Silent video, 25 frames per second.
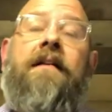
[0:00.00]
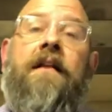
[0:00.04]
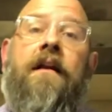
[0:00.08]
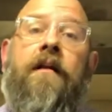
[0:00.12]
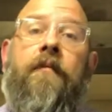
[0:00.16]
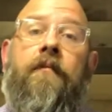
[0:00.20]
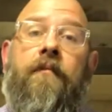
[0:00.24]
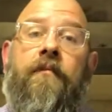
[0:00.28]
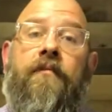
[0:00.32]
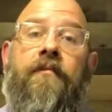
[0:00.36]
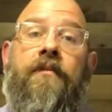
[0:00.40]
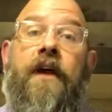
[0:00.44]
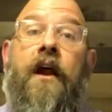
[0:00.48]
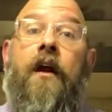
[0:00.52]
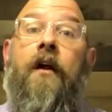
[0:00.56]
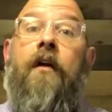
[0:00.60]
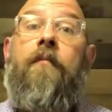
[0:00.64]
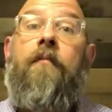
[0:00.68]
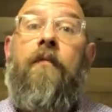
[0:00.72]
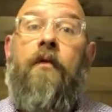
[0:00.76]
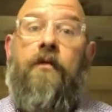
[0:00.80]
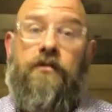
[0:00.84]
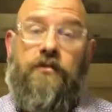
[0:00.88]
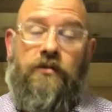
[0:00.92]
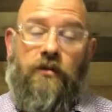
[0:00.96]
that their
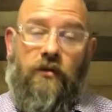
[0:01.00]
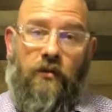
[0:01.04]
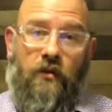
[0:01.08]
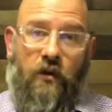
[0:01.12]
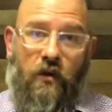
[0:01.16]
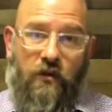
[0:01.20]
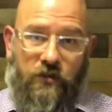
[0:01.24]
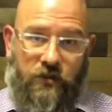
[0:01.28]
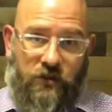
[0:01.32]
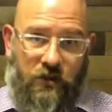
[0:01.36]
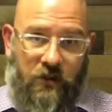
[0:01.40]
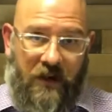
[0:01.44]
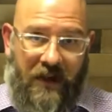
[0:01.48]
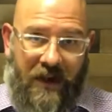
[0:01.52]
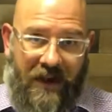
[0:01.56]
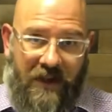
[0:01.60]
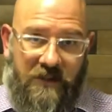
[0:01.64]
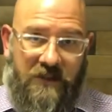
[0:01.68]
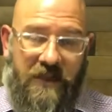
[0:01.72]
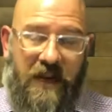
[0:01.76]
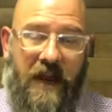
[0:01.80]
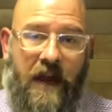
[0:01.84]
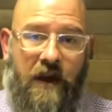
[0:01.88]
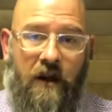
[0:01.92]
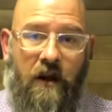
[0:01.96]
emotional growth journey
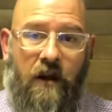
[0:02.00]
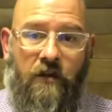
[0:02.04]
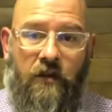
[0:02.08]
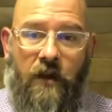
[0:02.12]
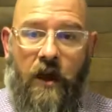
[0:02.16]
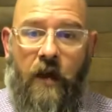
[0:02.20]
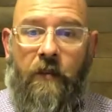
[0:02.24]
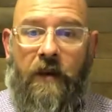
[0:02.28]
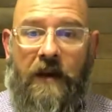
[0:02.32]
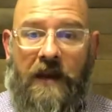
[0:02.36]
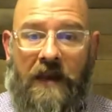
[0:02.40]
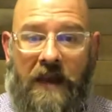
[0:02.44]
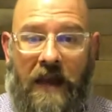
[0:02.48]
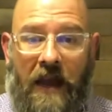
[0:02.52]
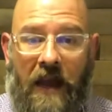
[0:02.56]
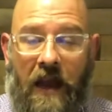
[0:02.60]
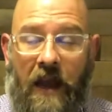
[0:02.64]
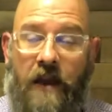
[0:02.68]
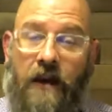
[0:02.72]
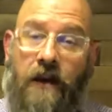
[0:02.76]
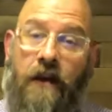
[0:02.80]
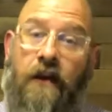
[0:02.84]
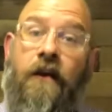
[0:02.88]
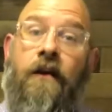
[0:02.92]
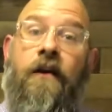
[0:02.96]
has had on them. And
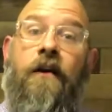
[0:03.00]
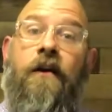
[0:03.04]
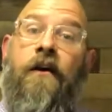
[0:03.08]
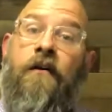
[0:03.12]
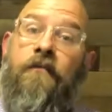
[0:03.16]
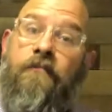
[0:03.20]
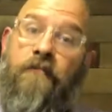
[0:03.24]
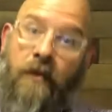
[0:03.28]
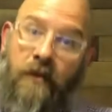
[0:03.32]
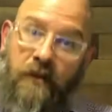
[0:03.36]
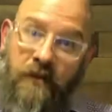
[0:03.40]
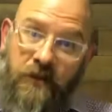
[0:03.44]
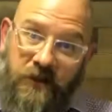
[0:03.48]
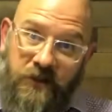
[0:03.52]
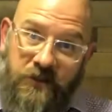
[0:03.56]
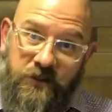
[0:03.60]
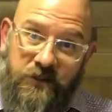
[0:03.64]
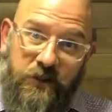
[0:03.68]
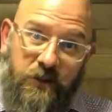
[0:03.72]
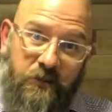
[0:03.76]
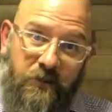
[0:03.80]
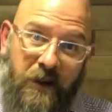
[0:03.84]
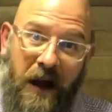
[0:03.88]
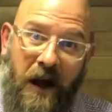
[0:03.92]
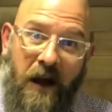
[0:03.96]
again, remember, this
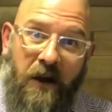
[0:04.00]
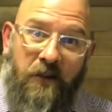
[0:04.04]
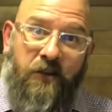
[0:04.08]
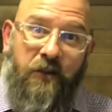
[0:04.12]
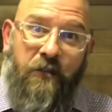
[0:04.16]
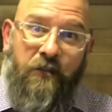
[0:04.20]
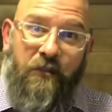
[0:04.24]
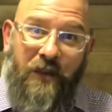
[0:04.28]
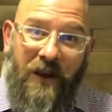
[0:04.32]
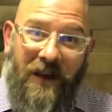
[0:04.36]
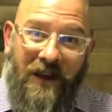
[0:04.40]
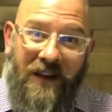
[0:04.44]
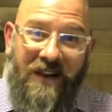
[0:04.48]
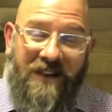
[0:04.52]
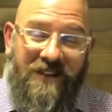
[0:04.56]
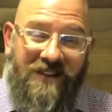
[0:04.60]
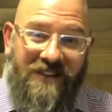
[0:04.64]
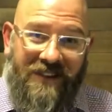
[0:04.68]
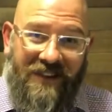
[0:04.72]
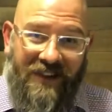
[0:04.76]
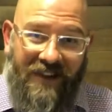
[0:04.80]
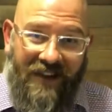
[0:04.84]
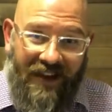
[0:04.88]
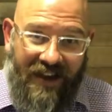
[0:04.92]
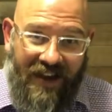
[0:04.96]
is about the
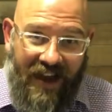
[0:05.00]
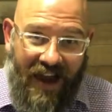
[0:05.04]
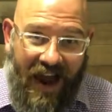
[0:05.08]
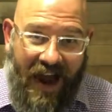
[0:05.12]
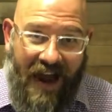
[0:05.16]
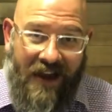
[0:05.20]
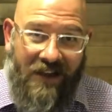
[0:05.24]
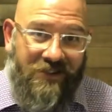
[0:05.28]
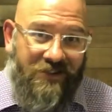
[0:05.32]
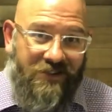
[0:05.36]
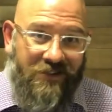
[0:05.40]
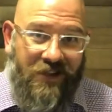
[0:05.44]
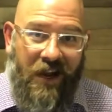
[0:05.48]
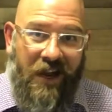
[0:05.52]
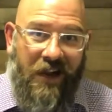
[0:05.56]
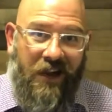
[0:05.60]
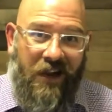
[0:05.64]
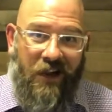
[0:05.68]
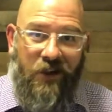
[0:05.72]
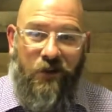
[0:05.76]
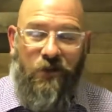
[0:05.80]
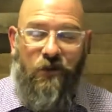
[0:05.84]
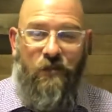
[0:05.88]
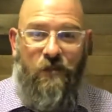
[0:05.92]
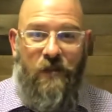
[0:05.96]
biggest asset
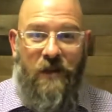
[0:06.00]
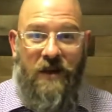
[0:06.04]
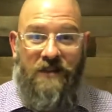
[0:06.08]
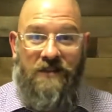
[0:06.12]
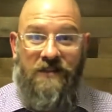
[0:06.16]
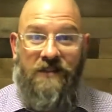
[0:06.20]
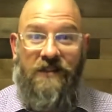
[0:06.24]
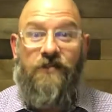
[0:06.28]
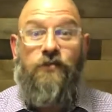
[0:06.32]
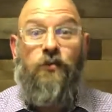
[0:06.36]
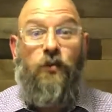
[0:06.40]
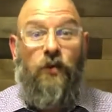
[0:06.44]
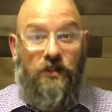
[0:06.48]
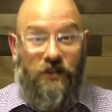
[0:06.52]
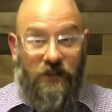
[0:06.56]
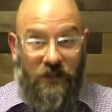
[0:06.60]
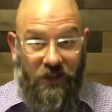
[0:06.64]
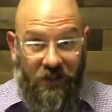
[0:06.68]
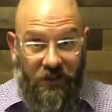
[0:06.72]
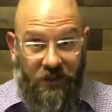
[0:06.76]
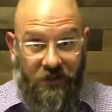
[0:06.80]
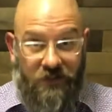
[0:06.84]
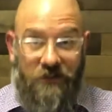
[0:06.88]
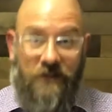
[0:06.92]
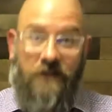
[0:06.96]
in your business, which
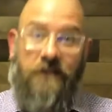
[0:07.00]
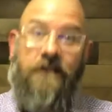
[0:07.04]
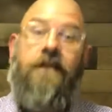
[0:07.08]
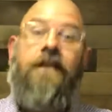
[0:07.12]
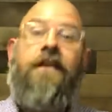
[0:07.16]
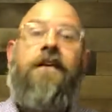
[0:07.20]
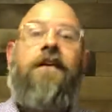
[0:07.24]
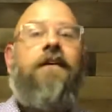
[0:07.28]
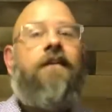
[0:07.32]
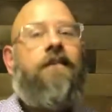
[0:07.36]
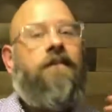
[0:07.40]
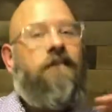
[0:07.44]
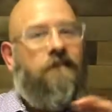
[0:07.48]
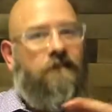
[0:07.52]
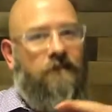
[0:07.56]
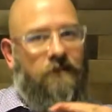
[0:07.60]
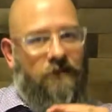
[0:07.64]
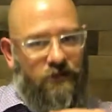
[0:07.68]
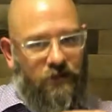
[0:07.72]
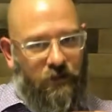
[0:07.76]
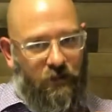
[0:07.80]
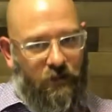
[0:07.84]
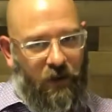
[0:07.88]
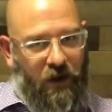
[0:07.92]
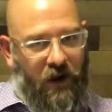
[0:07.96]
is,
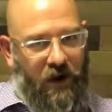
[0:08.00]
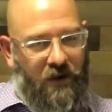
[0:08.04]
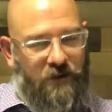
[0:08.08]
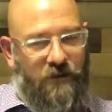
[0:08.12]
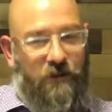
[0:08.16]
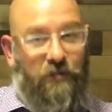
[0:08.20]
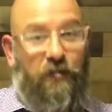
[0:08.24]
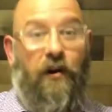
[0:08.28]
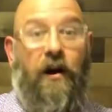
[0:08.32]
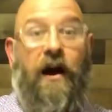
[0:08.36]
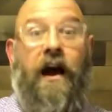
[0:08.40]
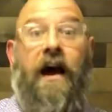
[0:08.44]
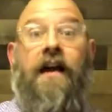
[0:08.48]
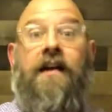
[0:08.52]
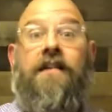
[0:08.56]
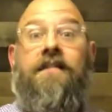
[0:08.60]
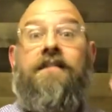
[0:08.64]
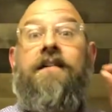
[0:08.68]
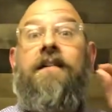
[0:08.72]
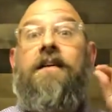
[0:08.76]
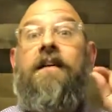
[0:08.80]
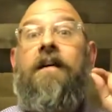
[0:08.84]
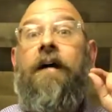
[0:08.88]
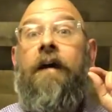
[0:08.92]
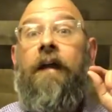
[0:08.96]
surprise,
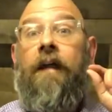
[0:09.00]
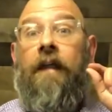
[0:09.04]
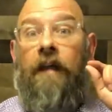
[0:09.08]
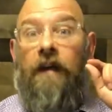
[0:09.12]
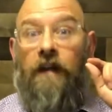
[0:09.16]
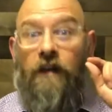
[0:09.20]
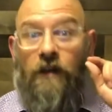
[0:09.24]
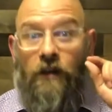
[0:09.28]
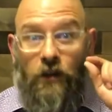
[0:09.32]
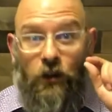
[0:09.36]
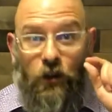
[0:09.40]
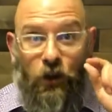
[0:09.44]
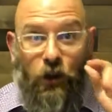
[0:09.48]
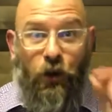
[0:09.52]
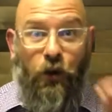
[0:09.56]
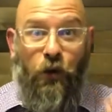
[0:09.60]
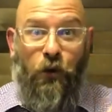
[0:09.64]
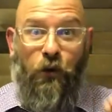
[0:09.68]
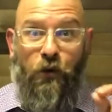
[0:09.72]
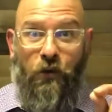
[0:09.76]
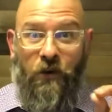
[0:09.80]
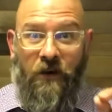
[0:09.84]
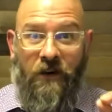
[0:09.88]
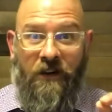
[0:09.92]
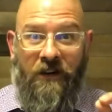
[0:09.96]
surprise,
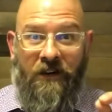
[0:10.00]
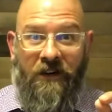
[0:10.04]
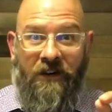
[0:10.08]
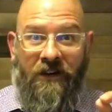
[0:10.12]
you.